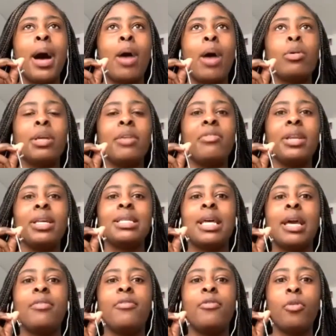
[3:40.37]
would definitely
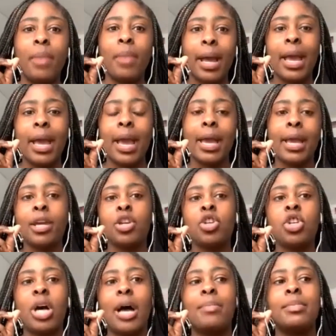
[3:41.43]
say for my age,
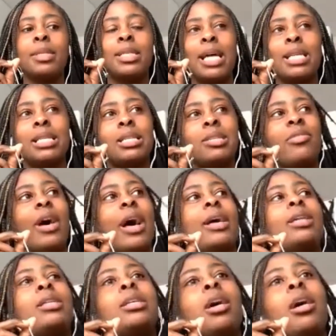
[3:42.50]
I'm
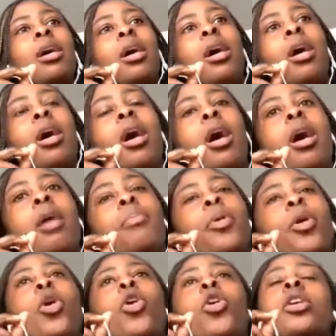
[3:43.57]
satisfied,
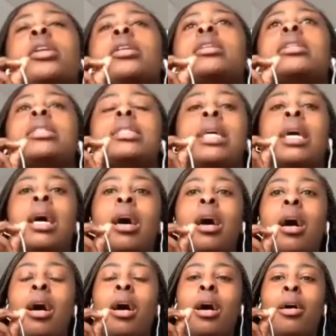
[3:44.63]
because
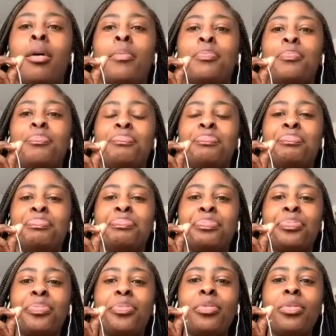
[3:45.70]

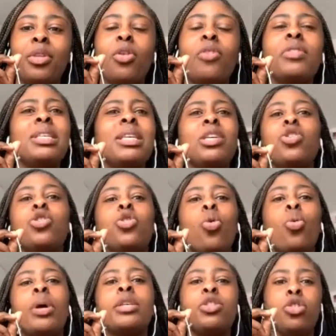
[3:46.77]
obviously you could
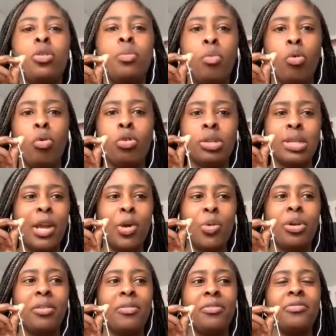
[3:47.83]
always do more. So I don't
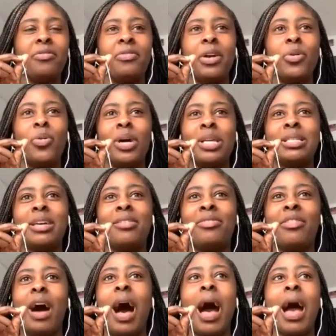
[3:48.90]
want to feel as if
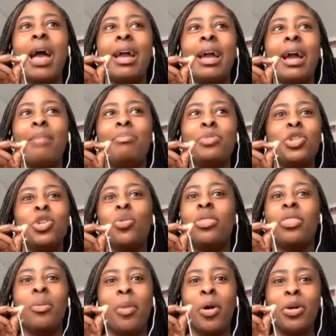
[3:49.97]
I am
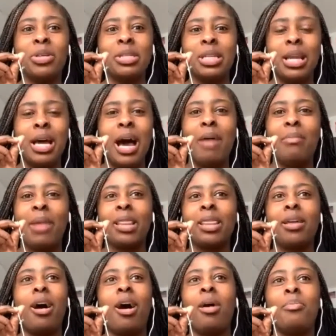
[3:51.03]
doing the most and I'm like
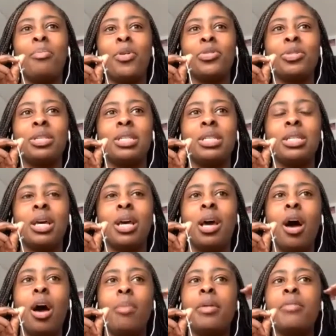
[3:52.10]
the utmost
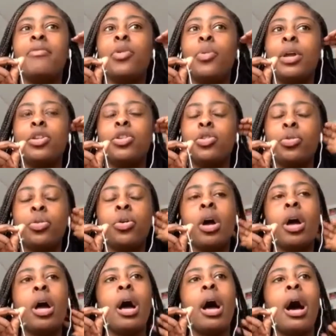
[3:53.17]
influential.
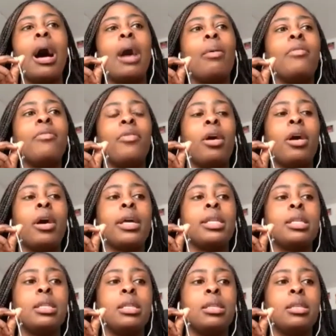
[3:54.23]
However,
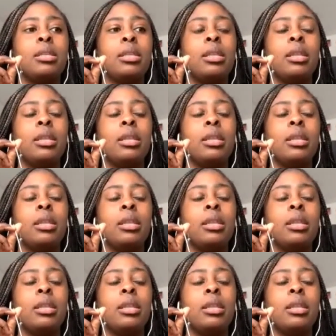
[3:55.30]
in